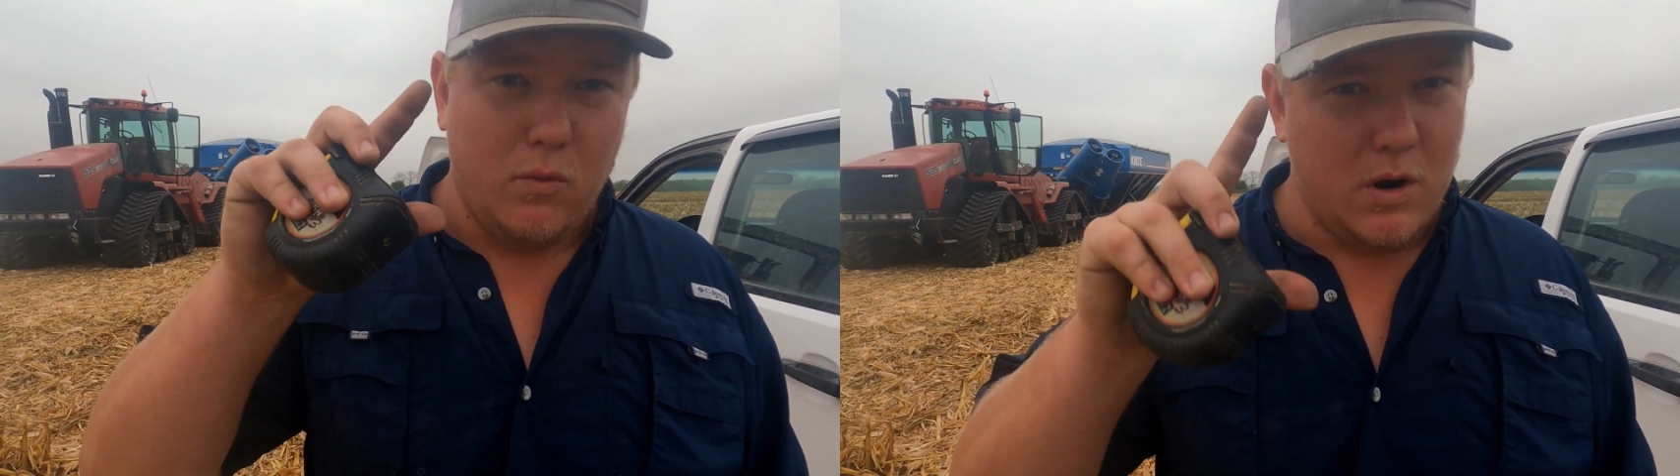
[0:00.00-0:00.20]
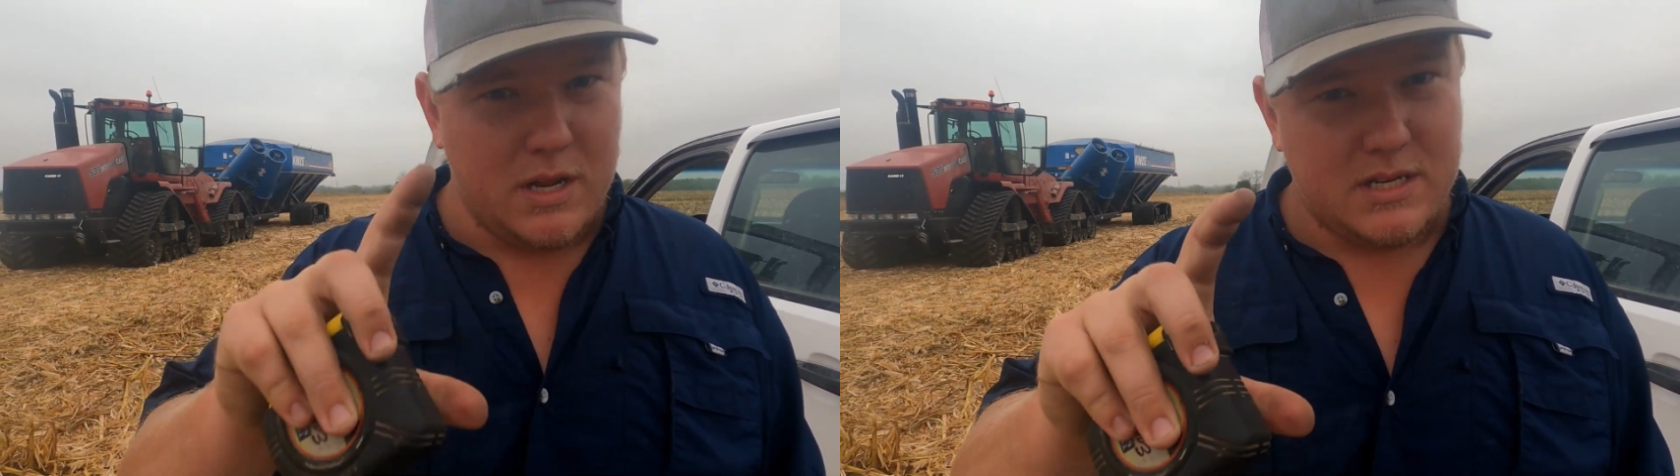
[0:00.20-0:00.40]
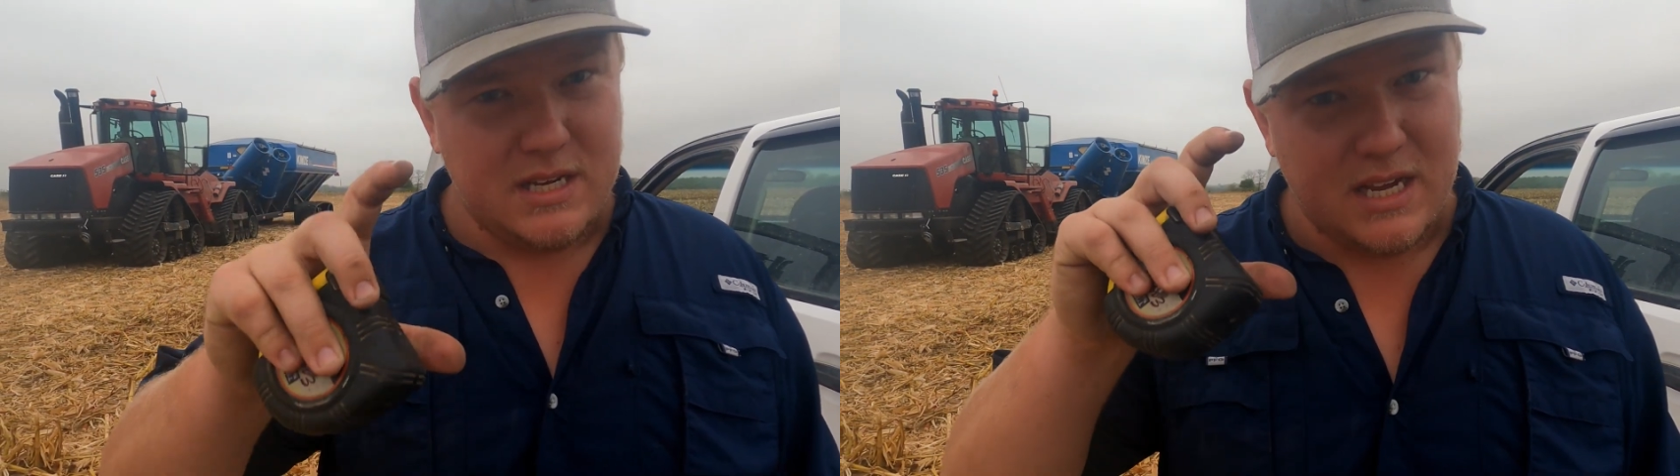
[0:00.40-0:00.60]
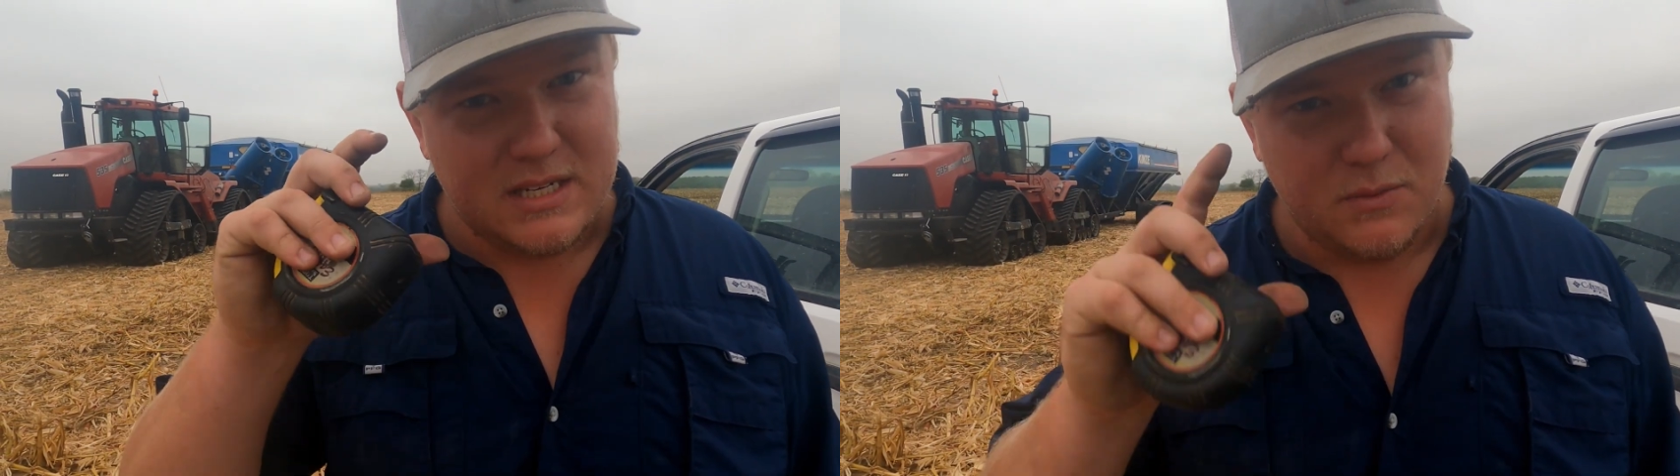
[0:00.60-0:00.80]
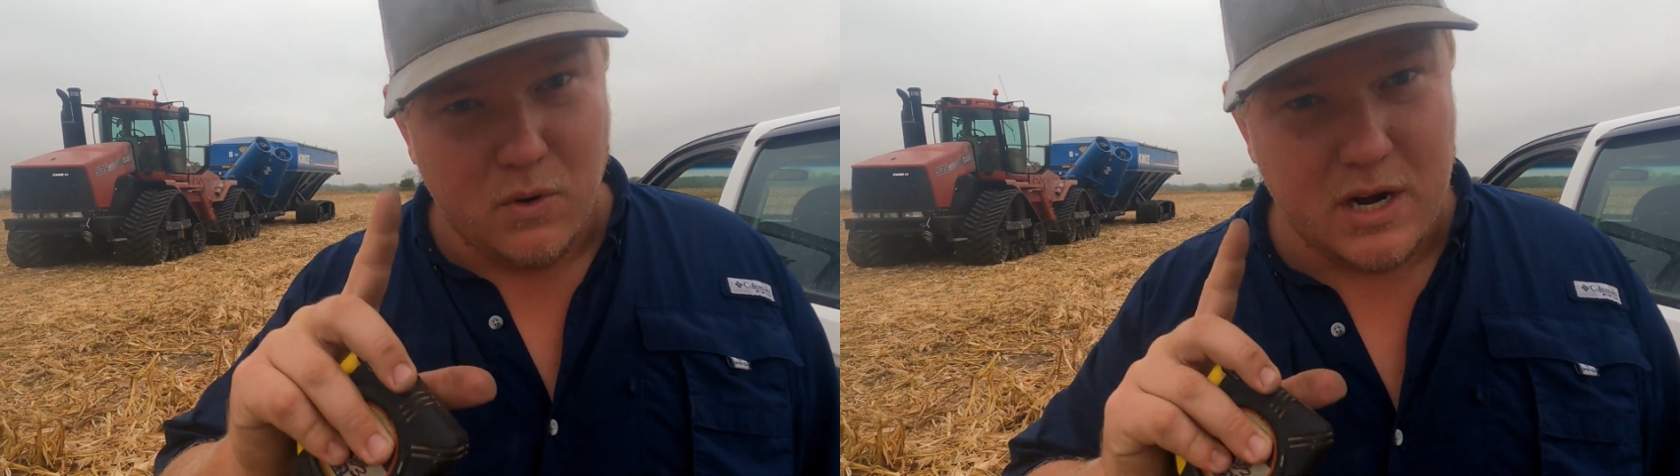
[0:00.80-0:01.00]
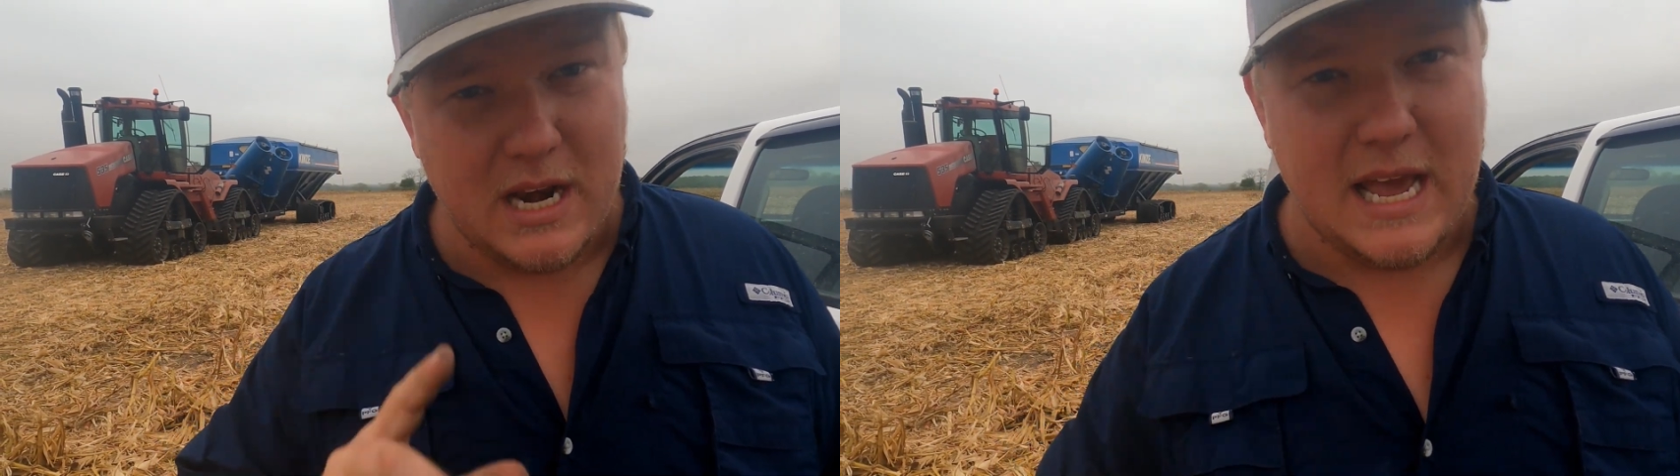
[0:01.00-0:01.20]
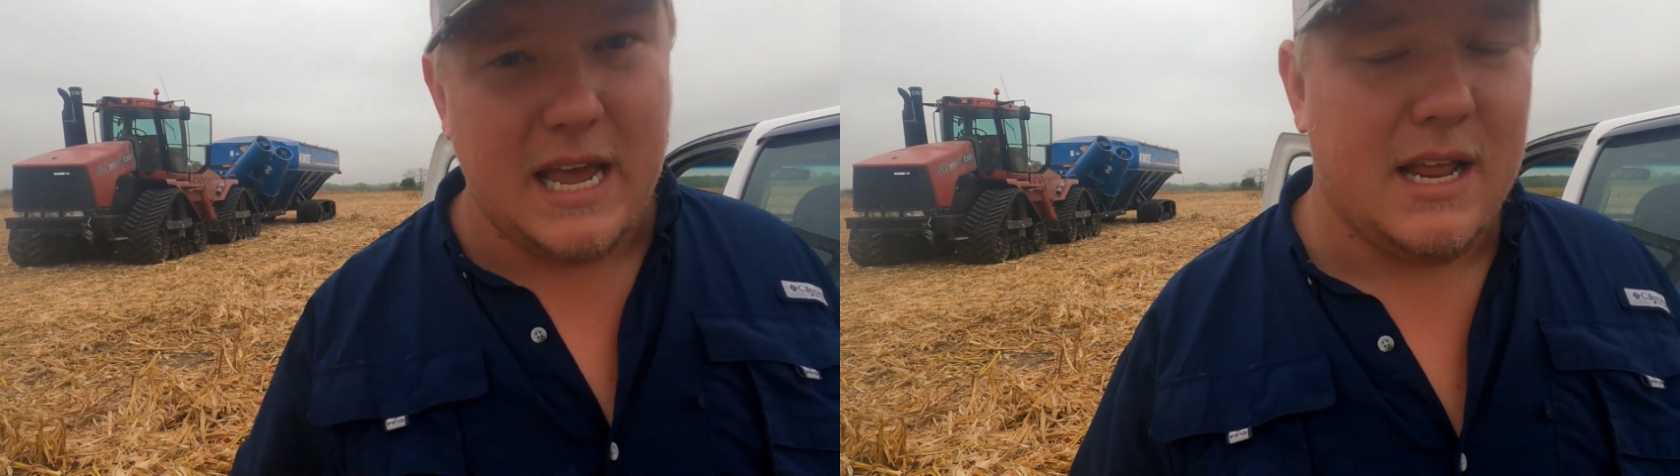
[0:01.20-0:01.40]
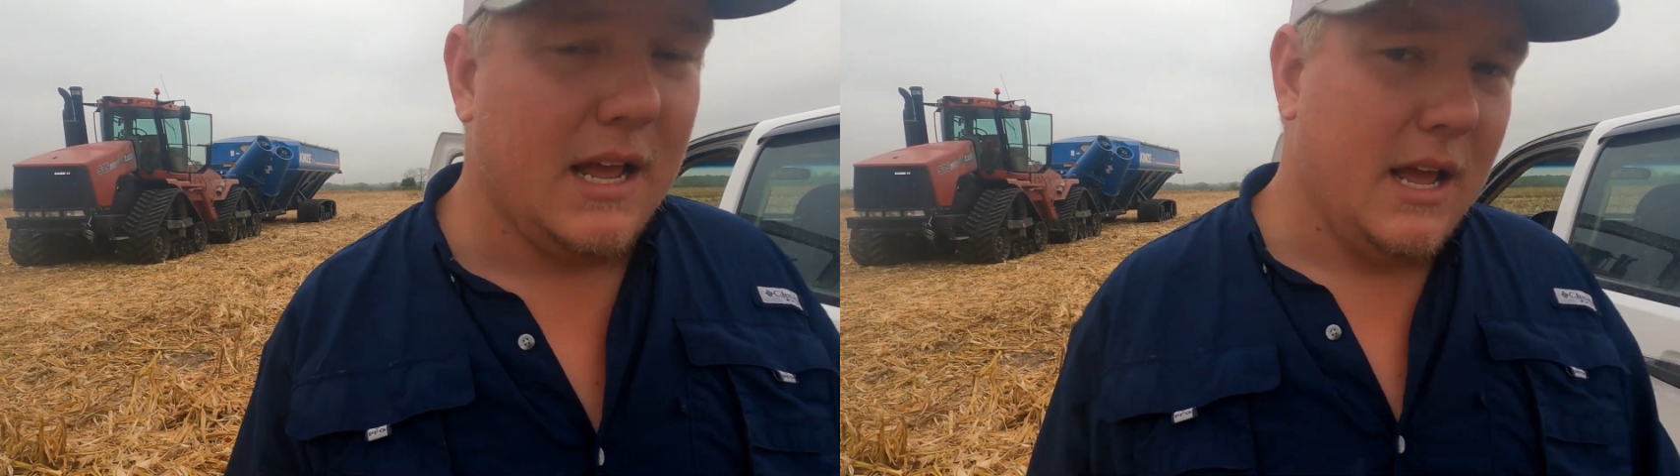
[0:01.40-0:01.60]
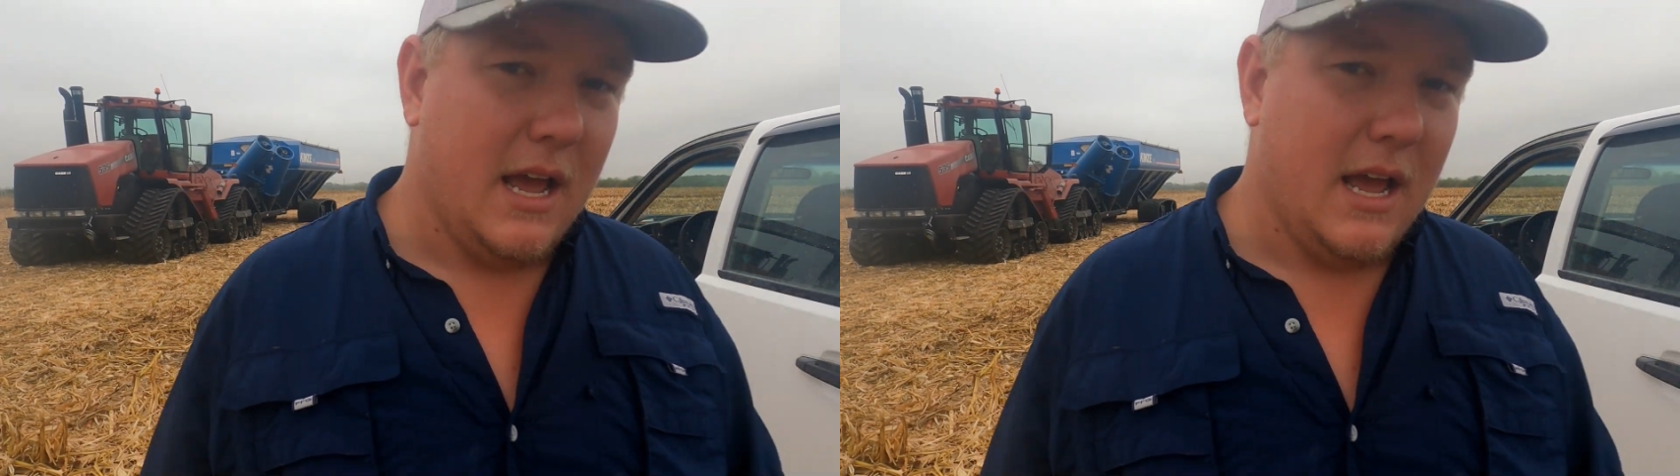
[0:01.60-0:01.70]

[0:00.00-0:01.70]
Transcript: one at 6, and one at 8,